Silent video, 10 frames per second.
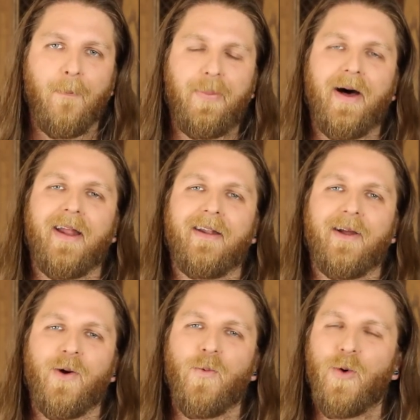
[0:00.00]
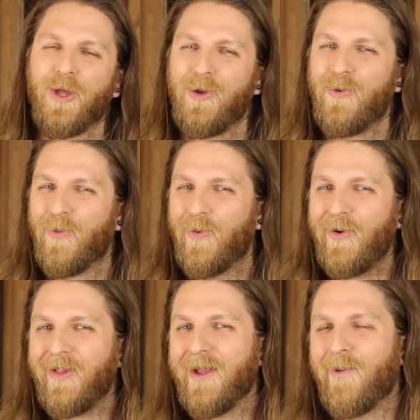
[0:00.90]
But what you really